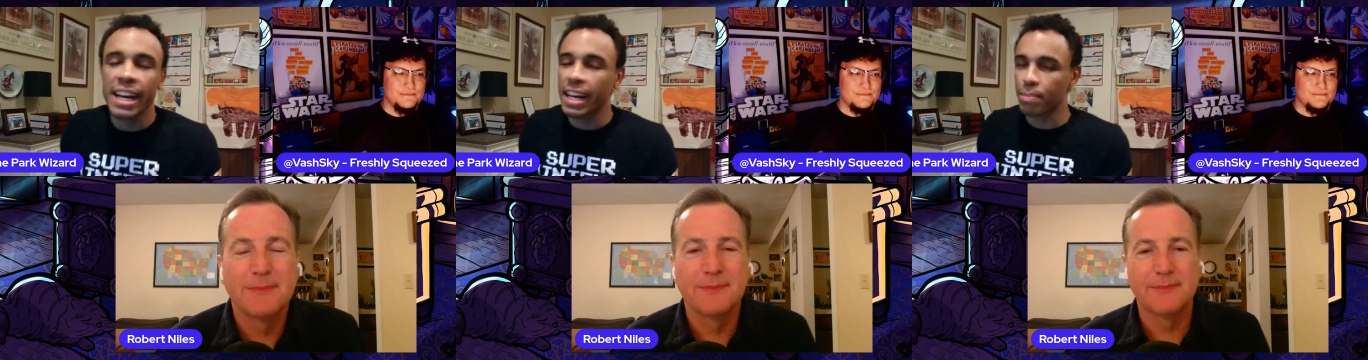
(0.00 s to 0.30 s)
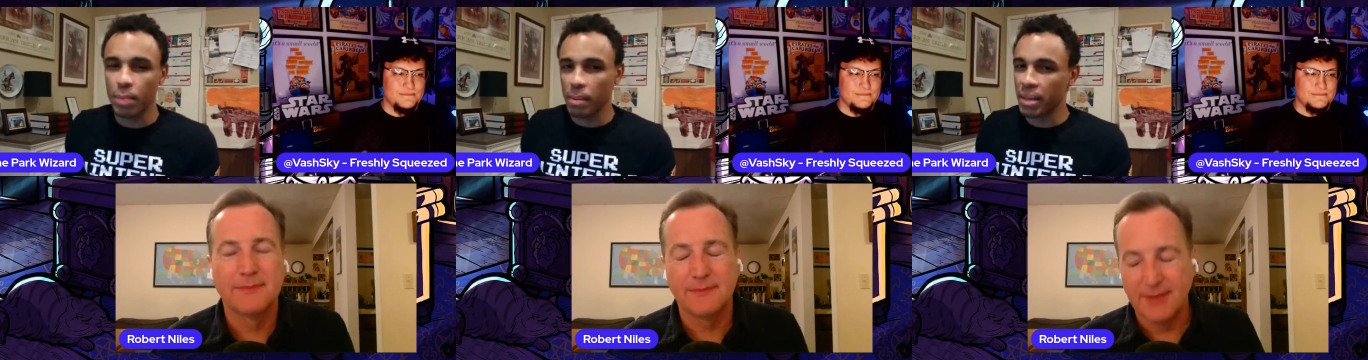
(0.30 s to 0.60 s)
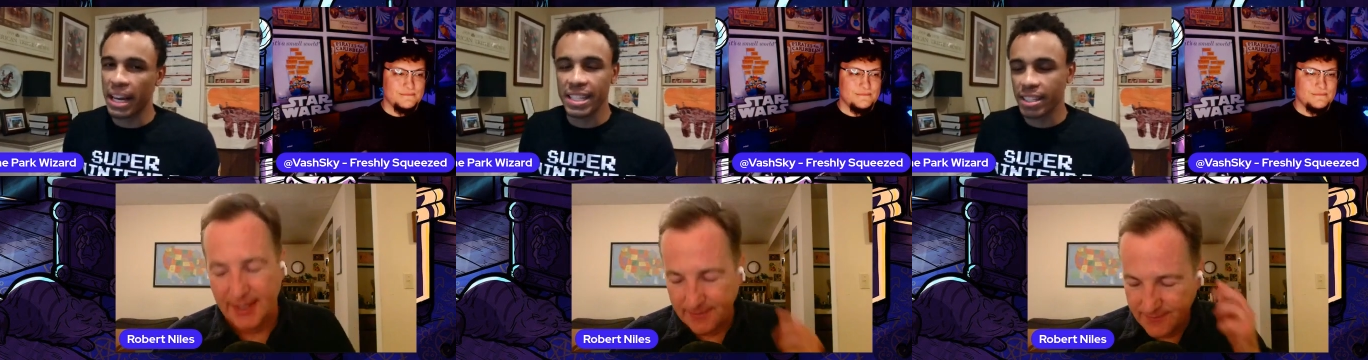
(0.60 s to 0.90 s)
Speaker 1: It
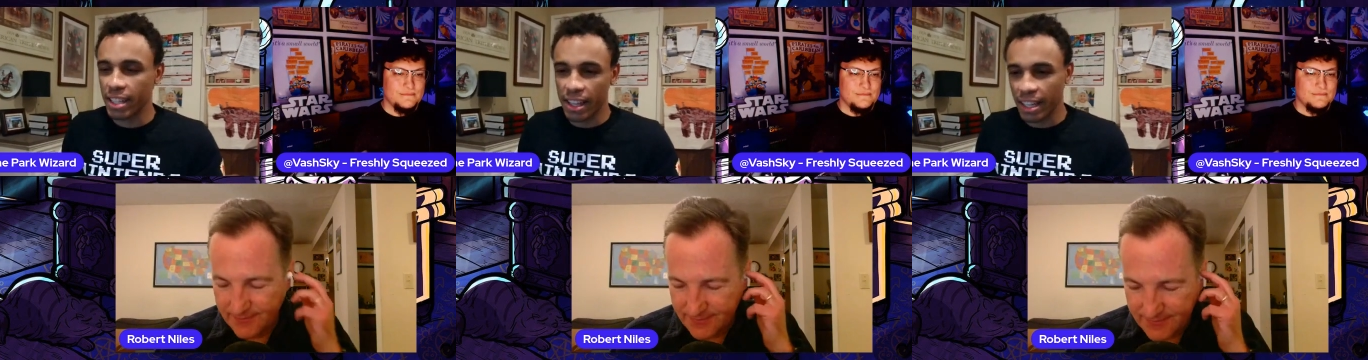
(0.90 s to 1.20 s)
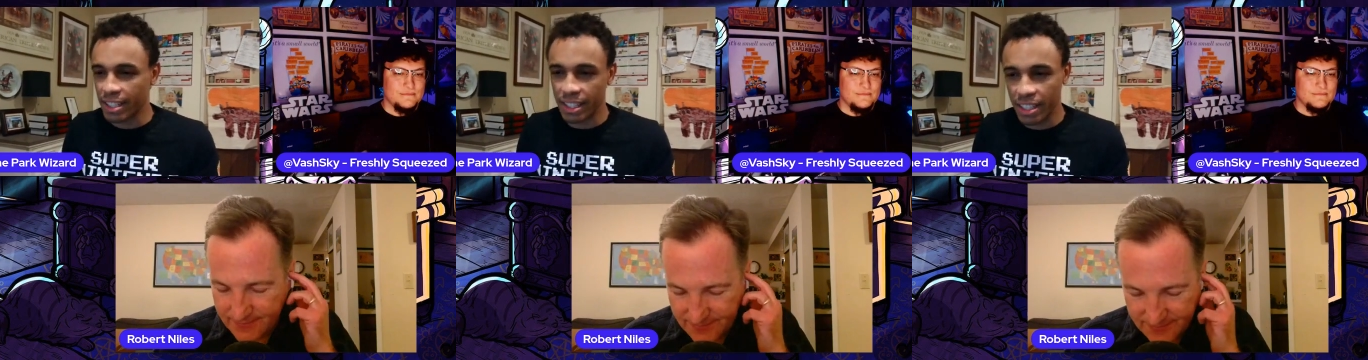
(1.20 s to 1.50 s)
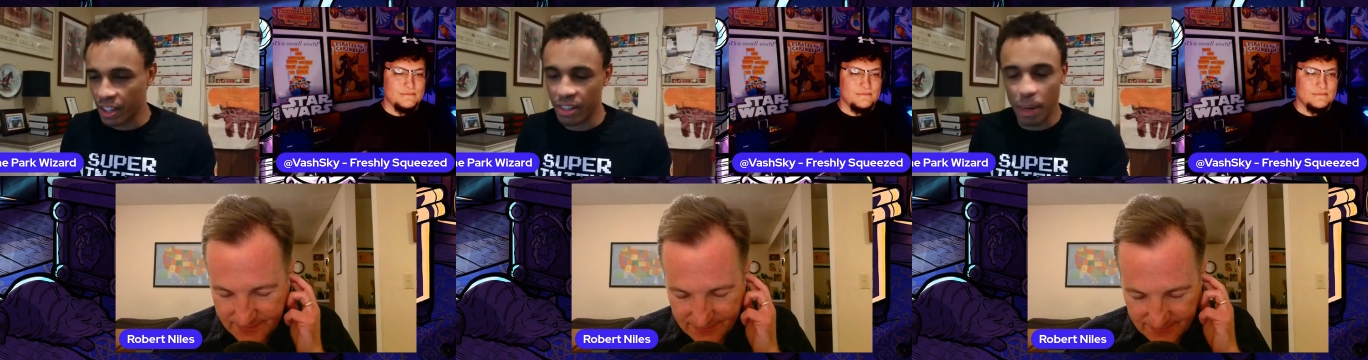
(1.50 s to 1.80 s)
probably has nothing to
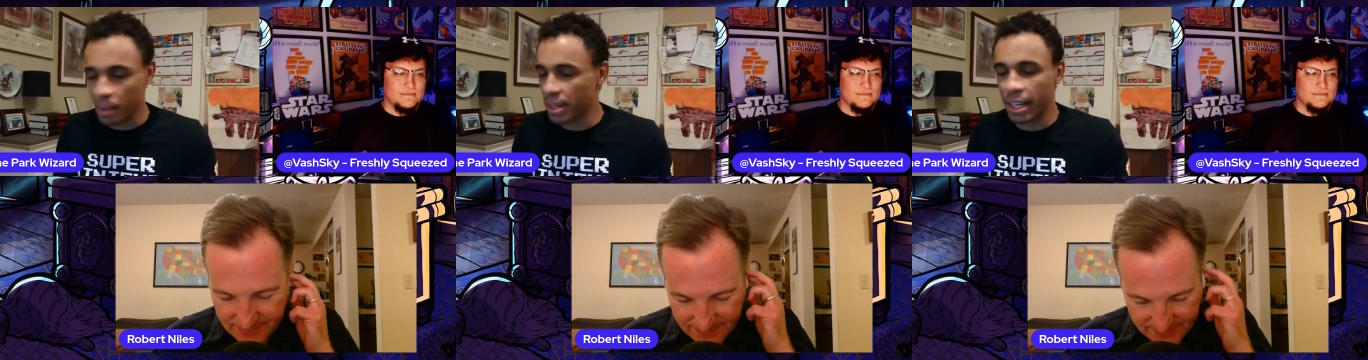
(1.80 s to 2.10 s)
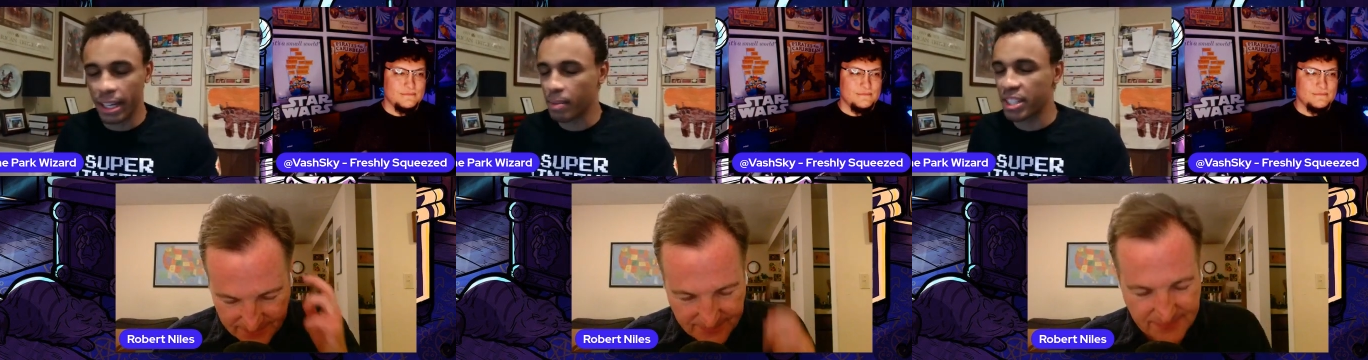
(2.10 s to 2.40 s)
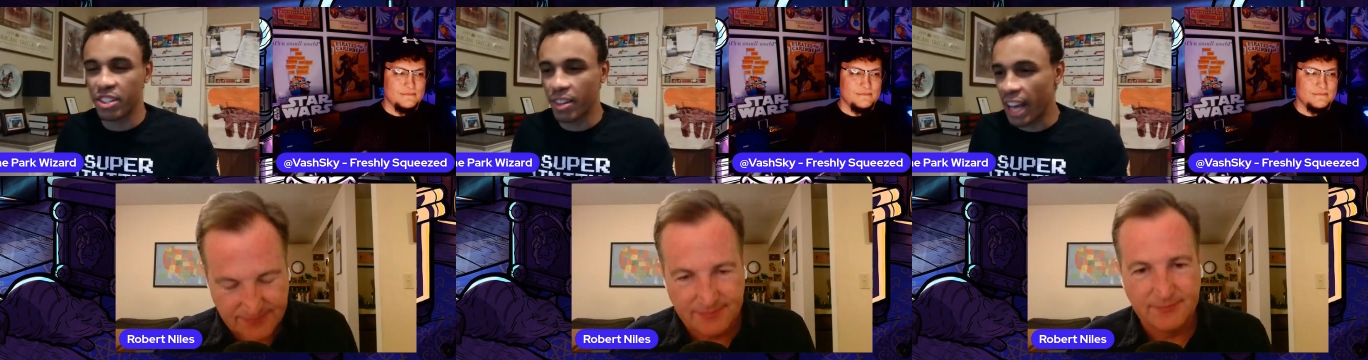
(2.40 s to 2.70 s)
do, and probably not going to
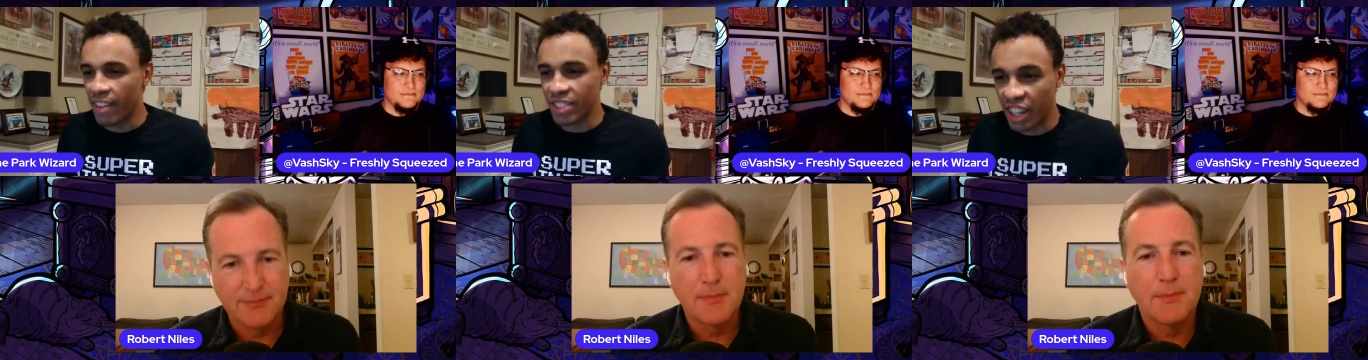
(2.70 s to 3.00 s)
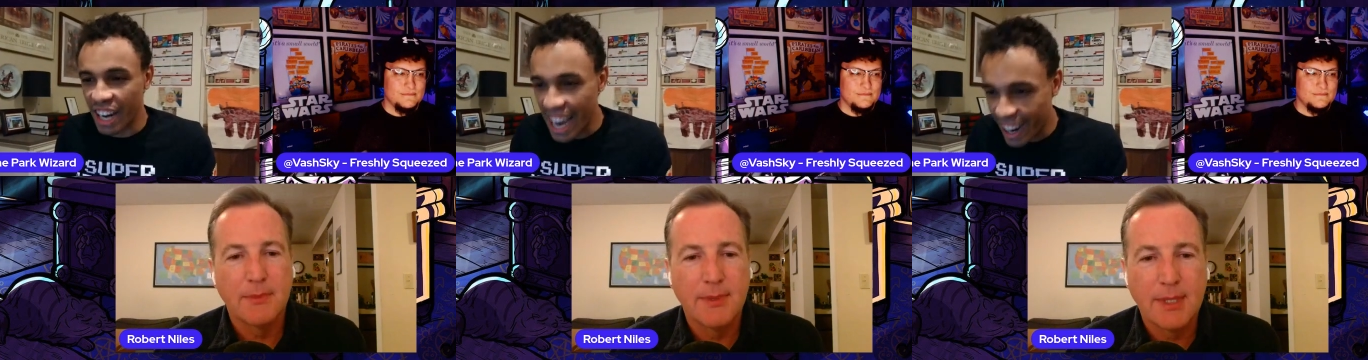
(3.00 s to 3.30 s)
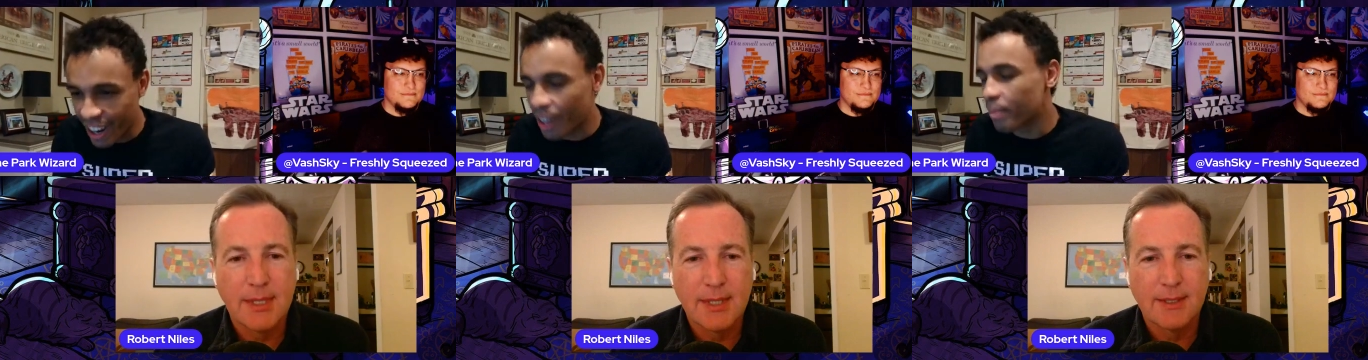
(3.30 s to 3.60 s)
mention Avatar at
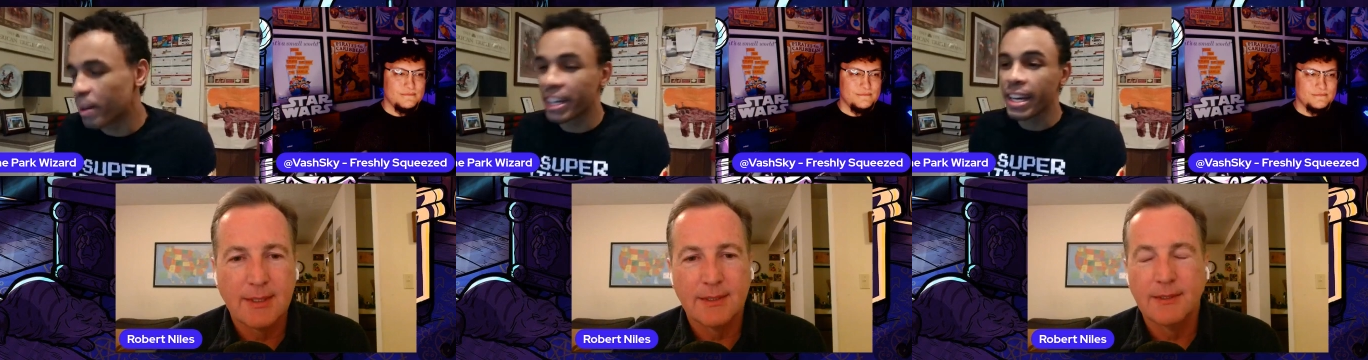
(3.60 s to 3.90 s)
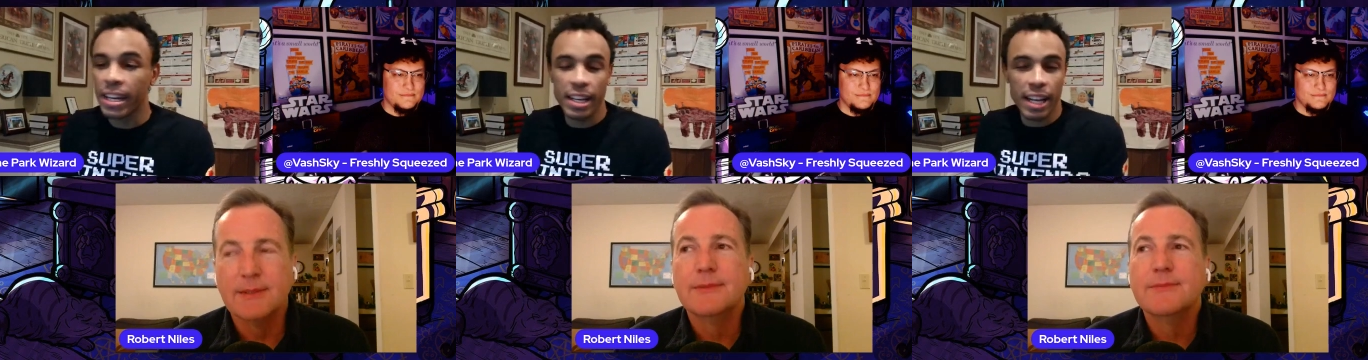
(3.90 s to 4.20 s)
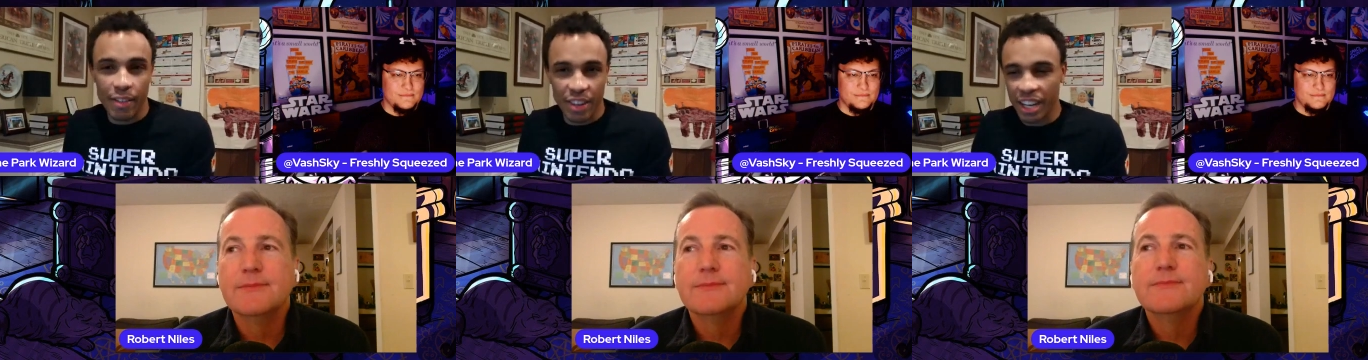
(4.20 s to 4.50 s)
all, but you
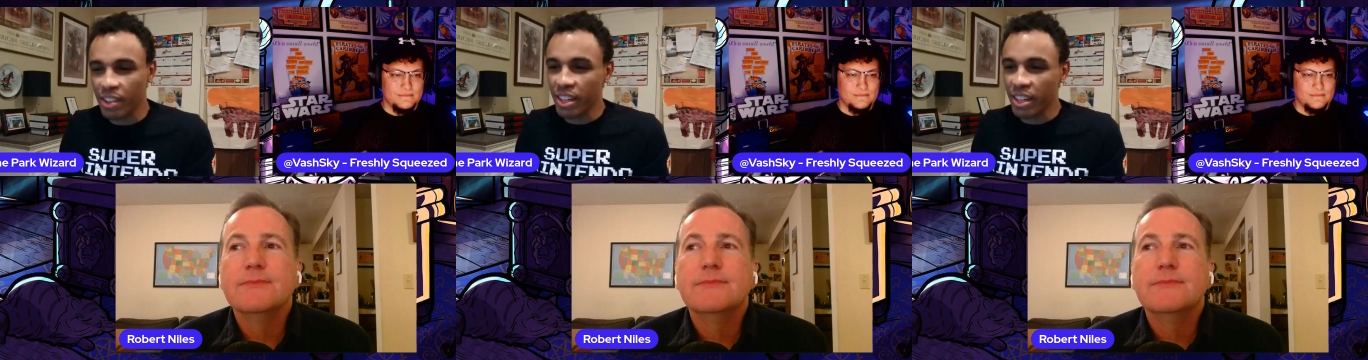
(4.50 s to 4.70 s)
never know.